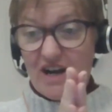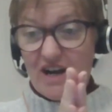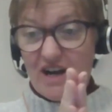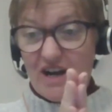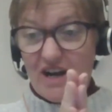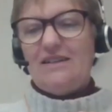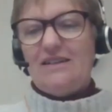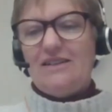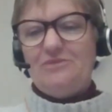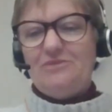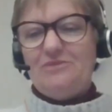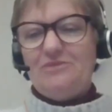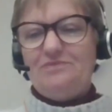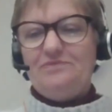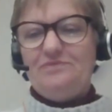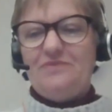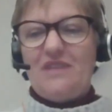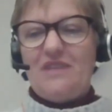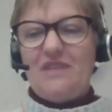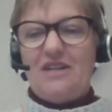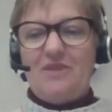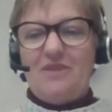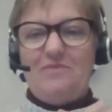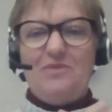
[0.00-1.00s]
And
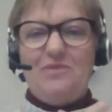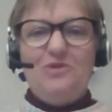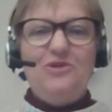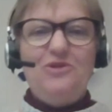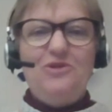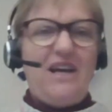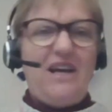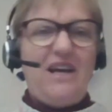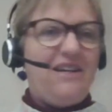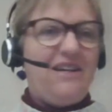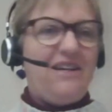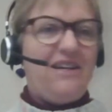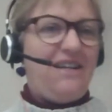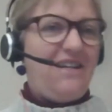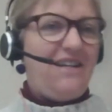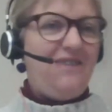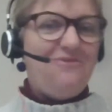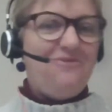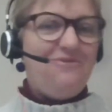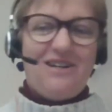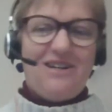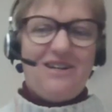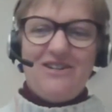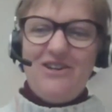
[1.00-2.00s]
I boot out
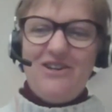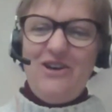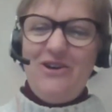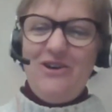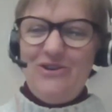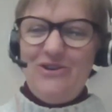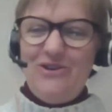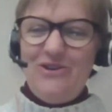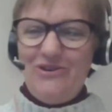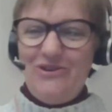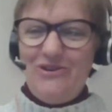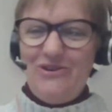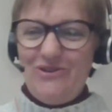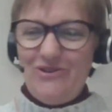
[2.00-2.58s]
anyone who